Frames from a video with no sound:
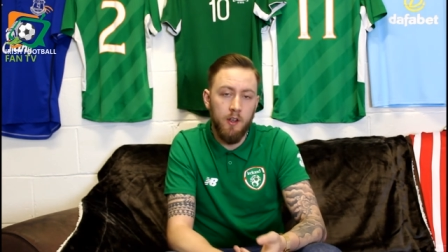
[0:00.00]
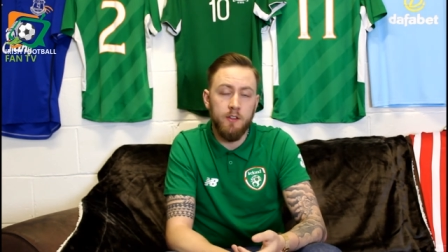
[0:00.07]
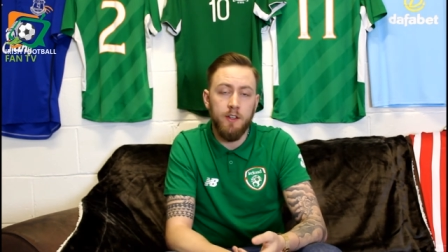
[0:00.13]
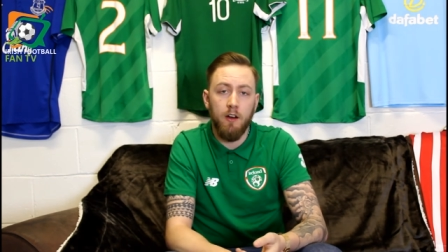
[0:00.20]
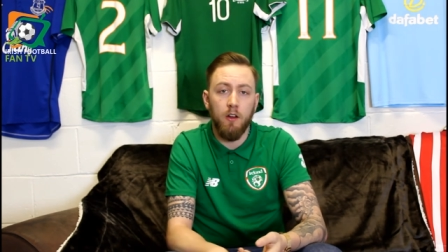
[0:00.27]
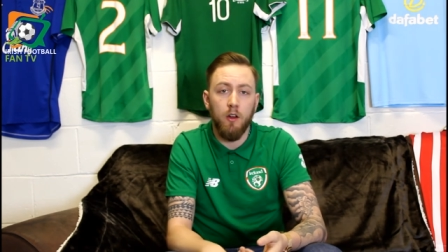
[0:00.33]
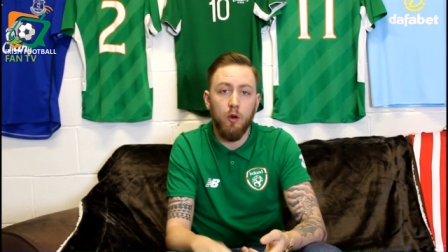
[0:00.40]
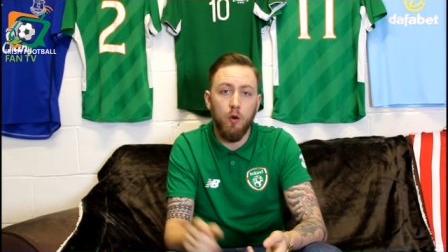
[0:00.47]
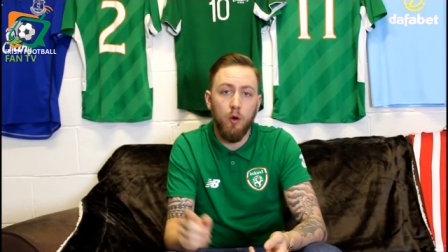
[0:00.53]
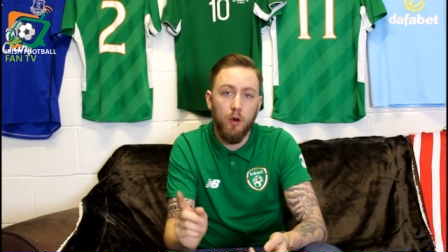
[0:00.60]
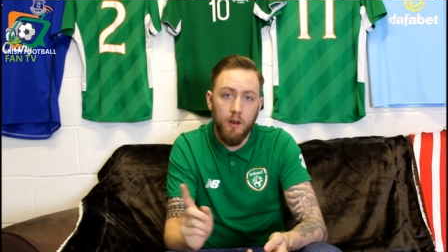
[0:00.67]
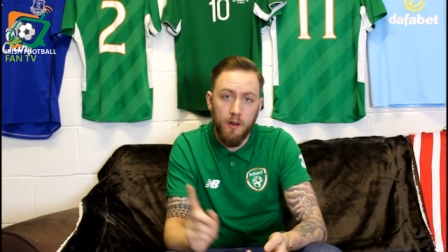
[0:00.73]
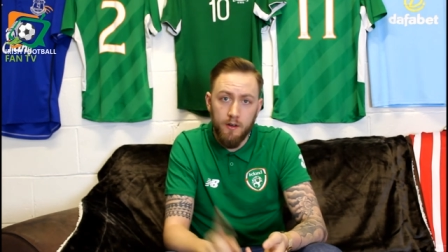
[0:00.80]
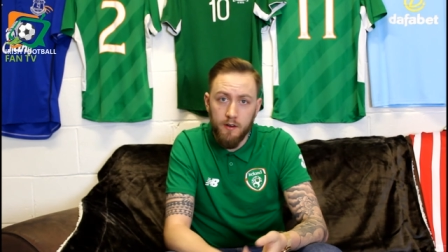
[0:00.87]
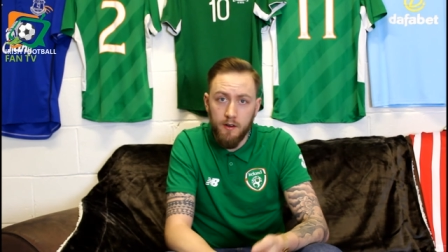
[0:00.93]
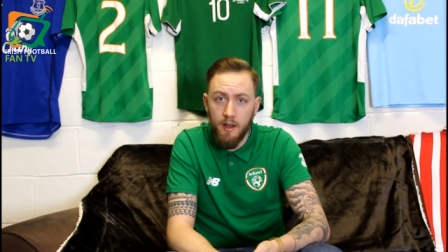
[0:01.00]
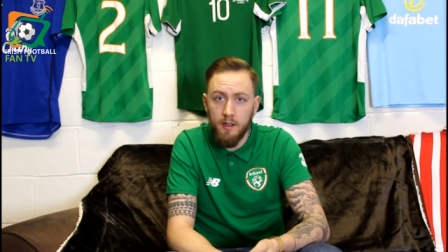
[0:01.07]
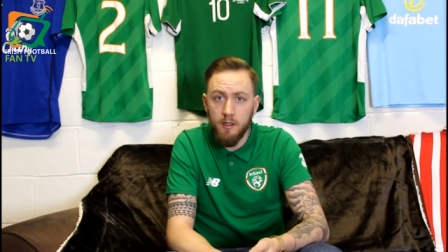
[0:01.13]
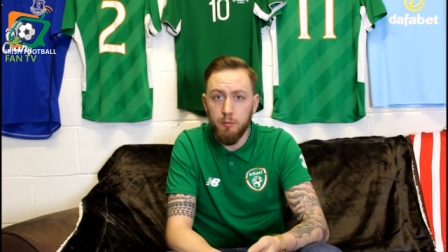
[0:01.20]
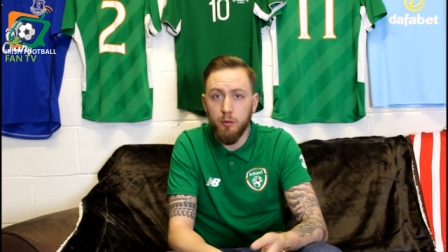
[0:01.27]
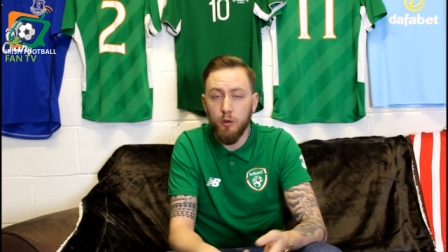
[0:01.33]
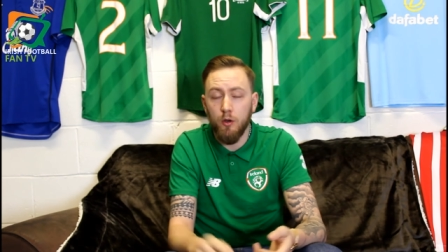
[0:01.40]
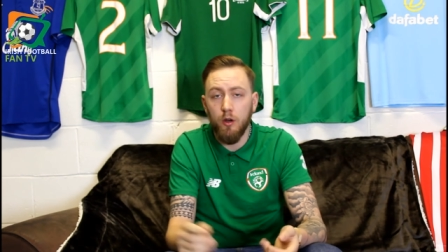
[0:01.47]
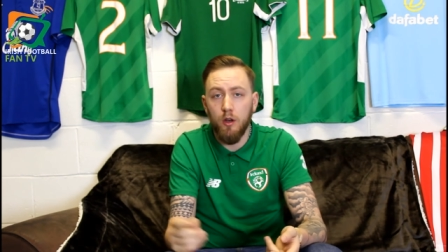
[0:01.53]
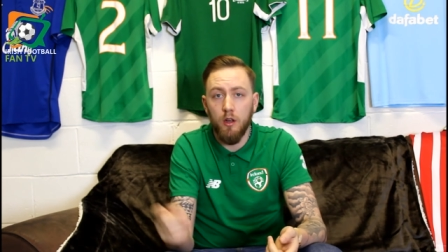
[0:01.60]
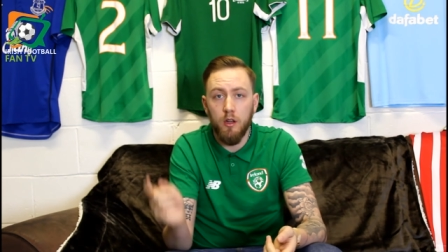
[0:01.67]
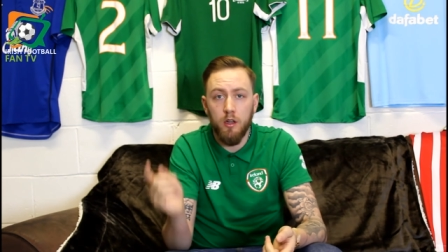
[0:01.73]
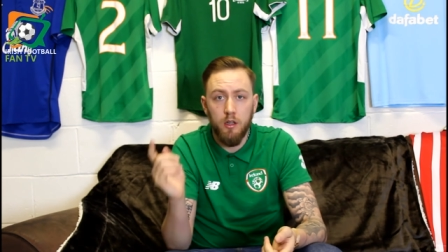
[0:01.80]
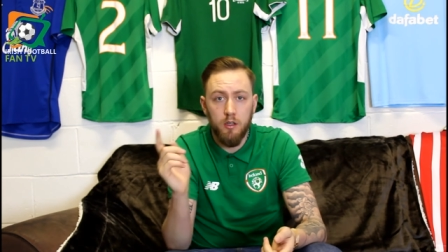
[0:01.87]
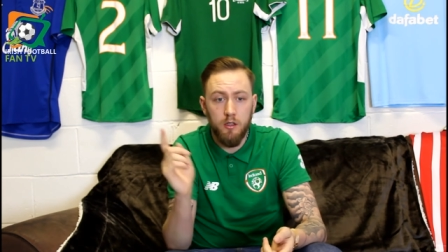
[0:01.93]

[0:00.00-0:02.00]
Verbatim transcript: Daryl Horgan, Andy Boyle,